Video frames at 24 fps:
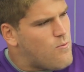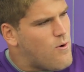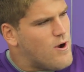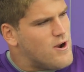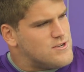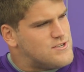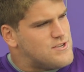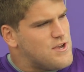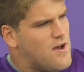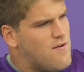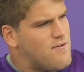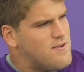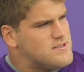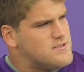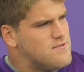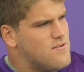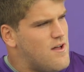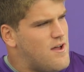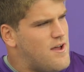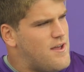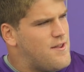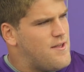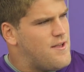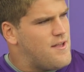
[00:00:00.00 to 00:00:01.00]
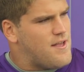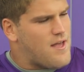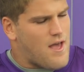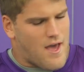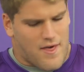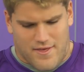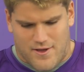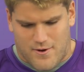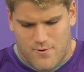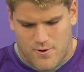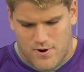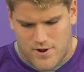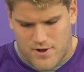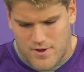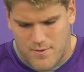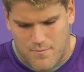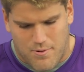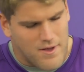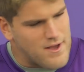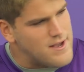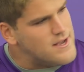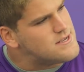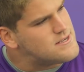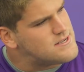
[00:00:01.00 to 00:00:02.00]
Where's the offensive line? I think we're in a
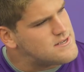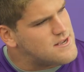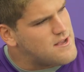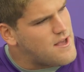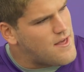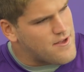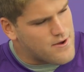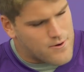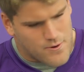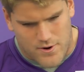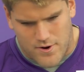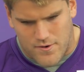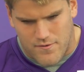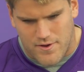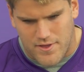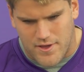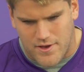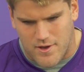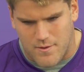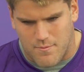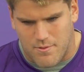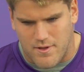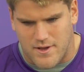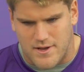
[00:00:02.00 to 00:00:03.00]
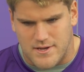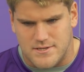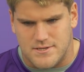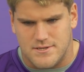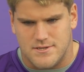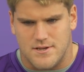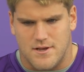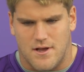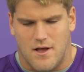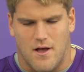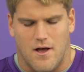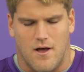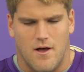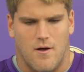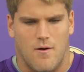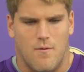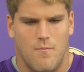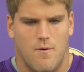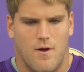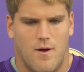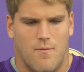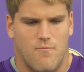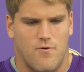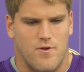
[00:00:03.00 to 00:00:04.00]
good place. I think we're in a really good place.
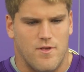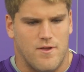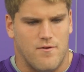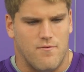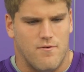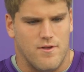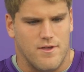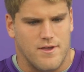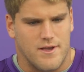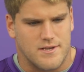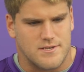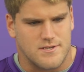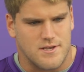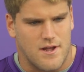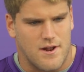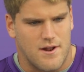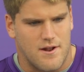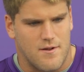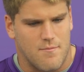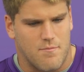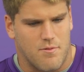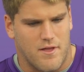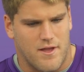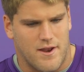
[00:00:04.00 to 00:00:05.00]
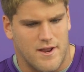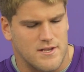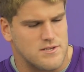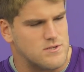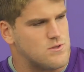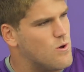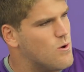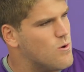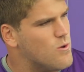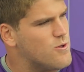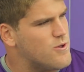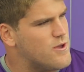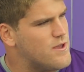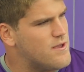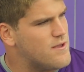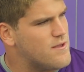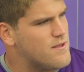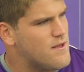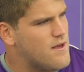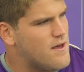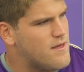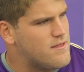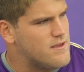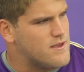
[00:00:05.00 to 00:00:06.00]
I'm really, really excited to play next to Ole.
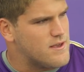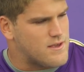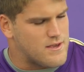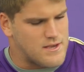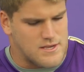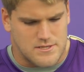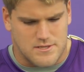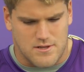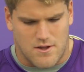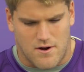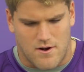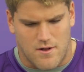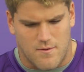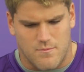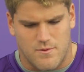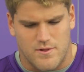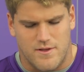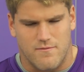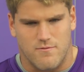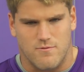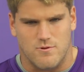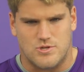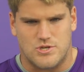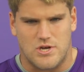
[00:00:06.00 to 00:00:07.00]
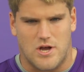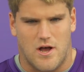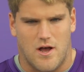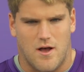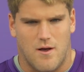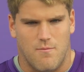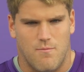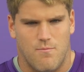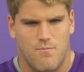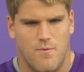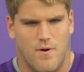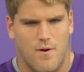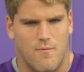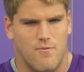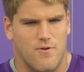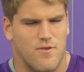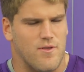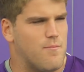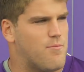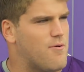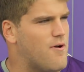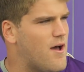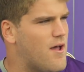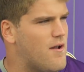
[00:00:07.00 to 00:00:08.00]
I think he's done an unbelievable job. I'm
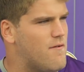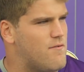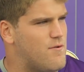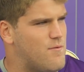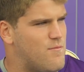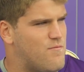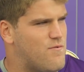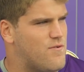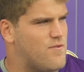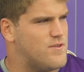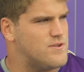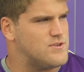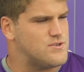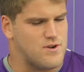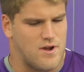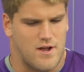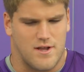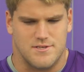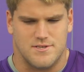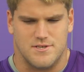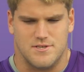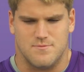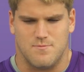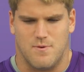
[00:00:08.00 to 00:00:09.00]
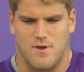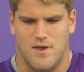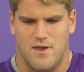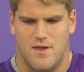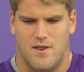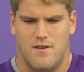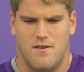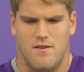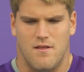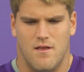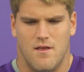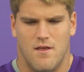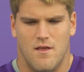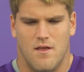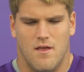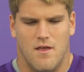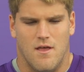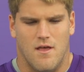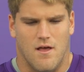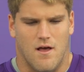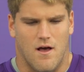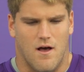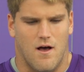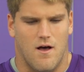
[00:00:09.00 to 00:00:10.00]
really proud of him for the strides he's made.
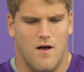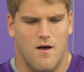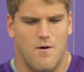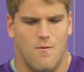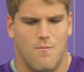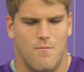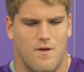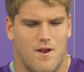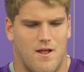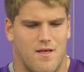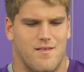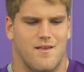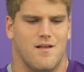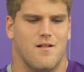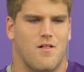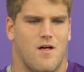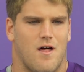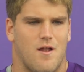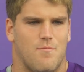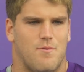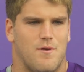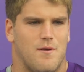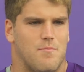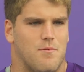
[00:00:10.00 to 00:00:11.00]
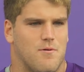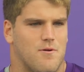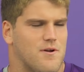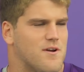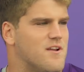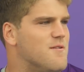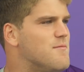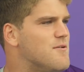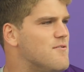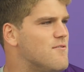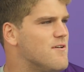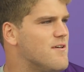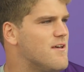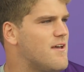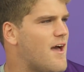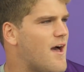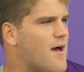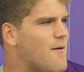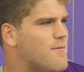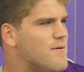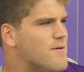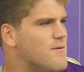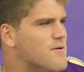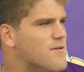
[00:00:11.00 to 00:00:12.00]
And I think a lot of people are going to be really
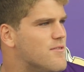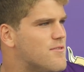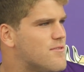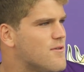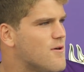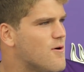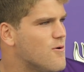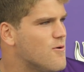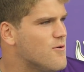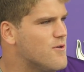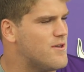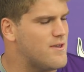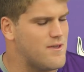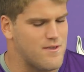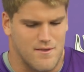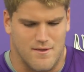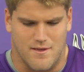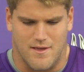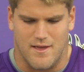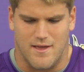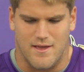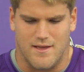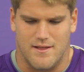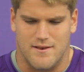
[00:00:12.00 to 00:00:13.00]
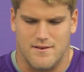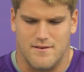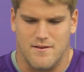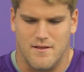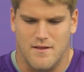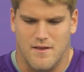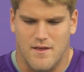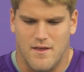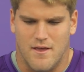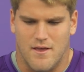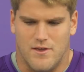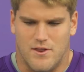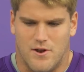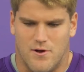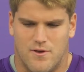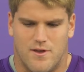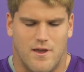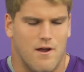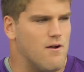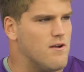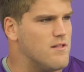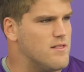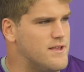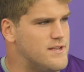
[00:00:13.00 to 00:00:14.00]
happy with Ole. And, you know,
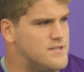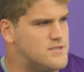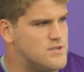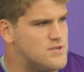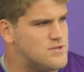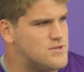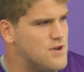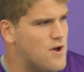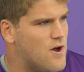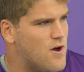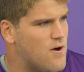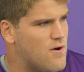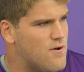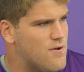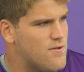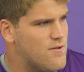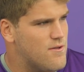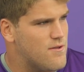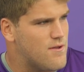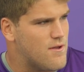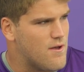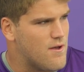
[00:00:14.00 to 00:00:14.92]
Garrett leads the show.